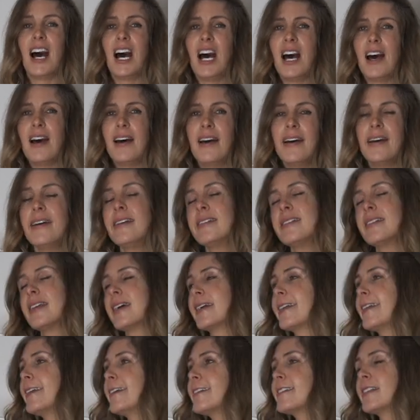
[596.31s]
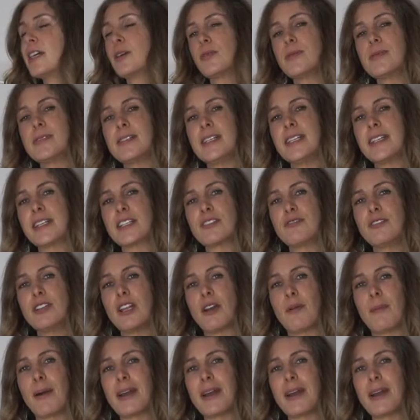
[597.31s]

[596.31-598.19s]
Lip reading: And I guess I'll see you next video.